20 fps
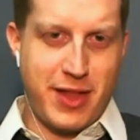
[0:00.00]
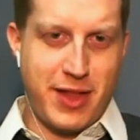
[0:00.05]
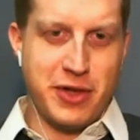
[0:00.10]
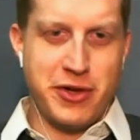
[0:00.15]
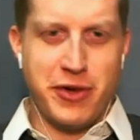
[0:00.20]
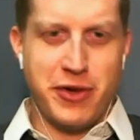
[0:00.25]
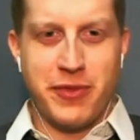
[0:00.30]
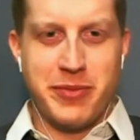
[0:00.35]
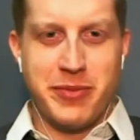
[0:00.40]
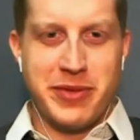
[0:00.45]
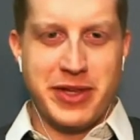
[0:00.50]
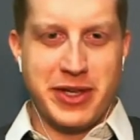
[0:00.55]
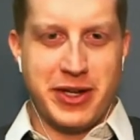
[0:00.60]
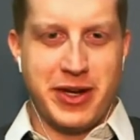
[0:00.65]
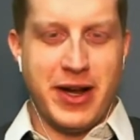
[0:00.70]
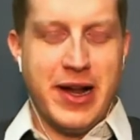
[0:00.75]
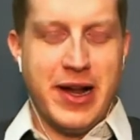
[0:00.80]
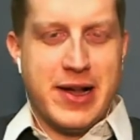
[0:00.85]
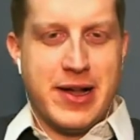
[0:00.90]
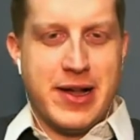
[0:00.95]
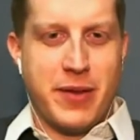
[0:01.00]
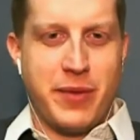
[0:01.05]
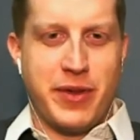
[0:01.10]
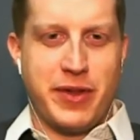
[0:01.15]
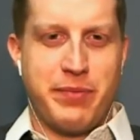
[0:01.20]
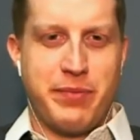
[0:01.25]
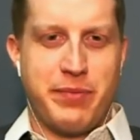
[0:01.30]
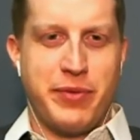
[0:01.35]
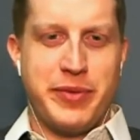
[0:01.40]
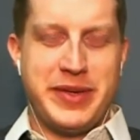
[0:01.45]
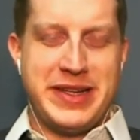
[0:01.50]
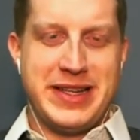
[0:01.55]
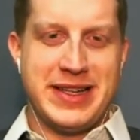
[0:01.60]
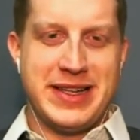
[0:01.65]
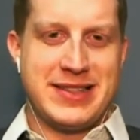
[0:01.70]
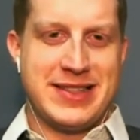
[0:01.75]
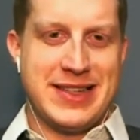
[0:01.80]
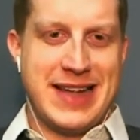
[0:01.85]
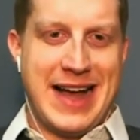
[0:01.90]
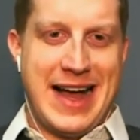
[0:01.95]
You're familiar with Boobie
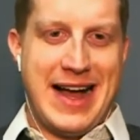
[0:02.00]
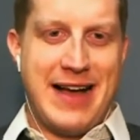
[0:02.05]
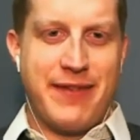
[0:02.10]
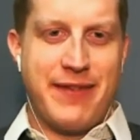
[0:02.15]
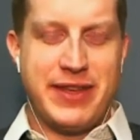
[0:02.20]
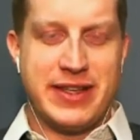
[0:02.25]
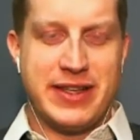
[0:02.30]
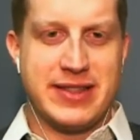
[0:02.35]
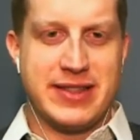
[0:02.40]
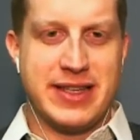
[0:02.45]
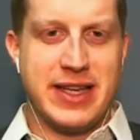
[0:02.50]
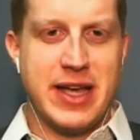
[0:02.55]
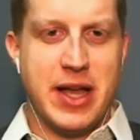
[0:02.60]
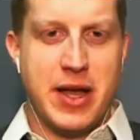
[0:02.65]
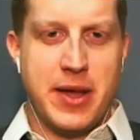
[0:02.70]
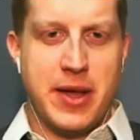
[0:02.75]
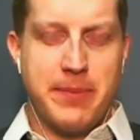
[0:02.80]
Dixon, obviously.